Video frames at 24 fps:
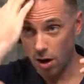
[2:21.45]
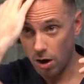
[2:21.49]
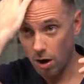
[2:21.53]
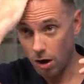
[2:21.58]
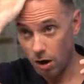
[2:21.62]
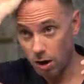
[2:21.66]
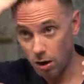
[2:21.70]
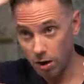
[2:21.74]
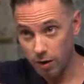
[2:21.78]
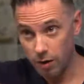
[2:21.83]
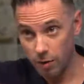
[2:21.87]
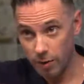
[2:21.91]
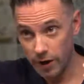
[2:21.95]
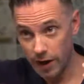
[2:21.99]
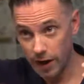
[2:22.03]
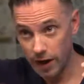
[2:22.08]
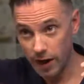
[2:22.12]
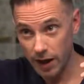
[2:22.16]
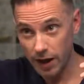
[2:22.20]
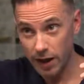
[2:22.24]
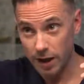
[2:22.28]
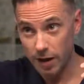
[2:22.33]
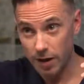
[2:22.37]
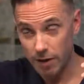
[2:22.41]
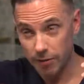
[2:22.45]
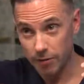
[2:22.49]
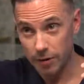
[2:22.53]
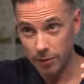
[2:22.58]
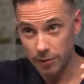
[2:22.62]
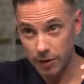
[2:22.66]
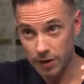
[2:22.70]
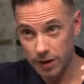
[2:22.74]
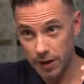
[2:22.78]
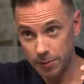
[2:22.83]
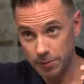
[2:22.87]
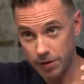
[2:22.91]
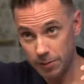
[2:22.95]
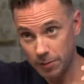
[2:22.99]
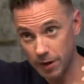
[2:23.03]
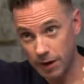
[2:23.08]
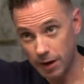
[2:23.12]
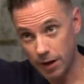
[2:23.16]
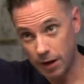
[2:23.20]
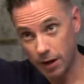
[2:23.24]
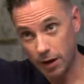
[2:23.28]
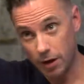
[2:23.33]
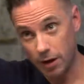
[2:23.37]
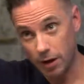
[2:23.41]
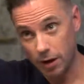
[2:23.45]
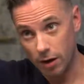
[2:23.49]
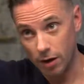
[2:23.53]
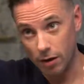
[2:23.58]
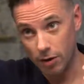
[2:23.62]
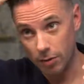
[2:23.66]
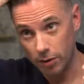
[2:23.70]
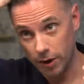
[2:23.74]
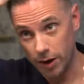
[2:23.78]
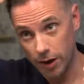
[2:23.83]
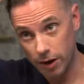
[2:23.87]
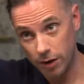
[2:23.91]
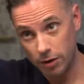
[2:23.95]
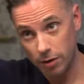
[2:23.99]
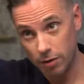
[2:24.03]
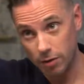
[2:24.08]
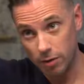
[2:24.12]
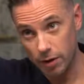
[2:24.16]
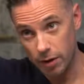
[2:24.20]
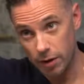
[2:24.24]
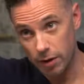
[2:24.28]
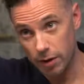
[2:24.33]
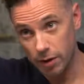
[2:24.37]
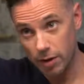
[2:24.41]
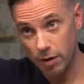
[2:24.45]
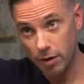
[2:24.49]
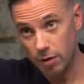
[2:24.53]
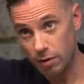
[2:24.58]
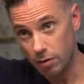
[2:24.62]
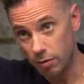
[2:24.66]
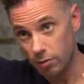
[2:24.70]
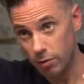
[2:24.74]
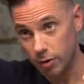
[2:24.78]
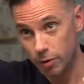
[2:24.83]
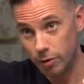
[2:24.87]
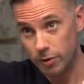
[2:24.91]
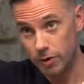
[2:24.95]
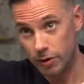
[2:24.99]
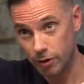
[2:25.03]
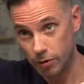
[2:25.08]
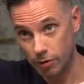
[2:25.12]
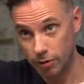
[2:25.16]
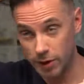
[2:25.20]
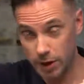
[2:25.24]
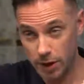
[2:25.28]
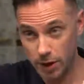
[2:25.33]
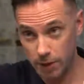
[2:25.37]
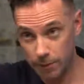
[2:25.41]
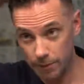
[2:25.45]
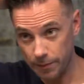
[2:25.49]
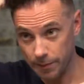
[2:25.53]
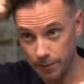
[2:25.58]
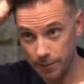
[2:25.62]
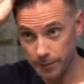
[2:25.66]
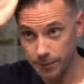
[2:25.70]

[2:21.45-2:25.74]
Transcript: all the way from the tips of my hair all the way to the roots as well.